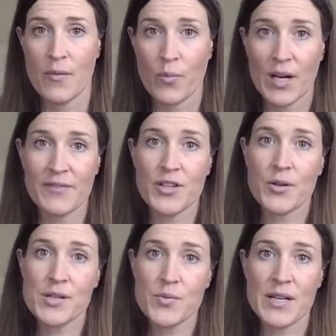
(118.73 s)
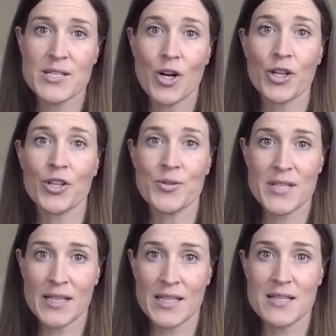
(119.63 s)
What I've noticed when I started
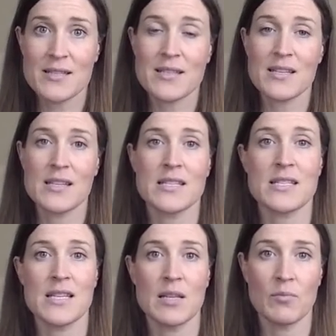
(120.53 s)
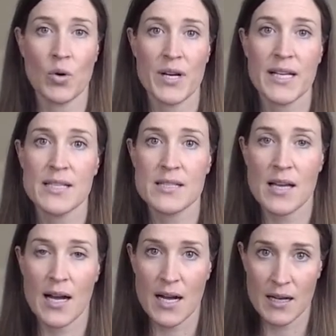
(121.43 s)
using this is in the
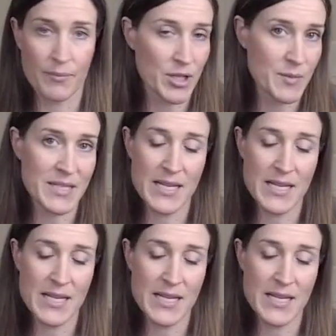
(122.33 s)
mornings, brush my